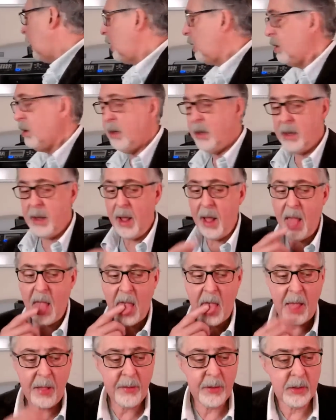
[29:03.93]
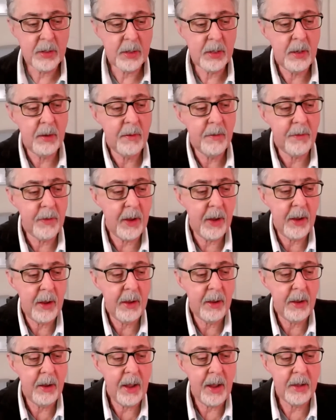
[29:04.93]
a look at. Let's see if I
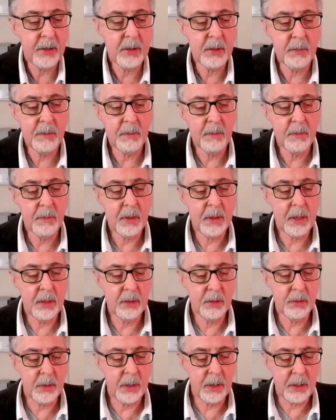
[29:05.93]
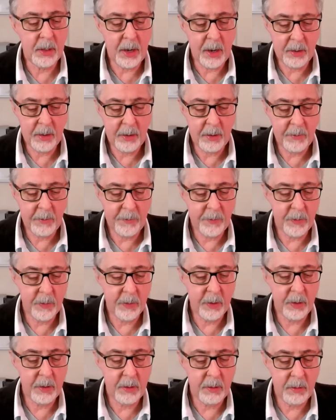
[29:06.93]
had some things written down here
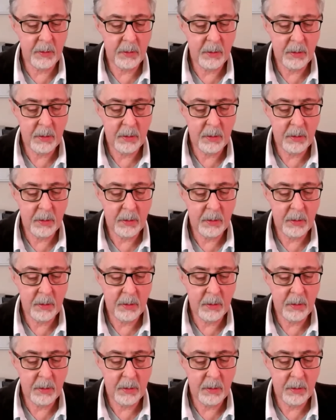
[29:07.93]
for you.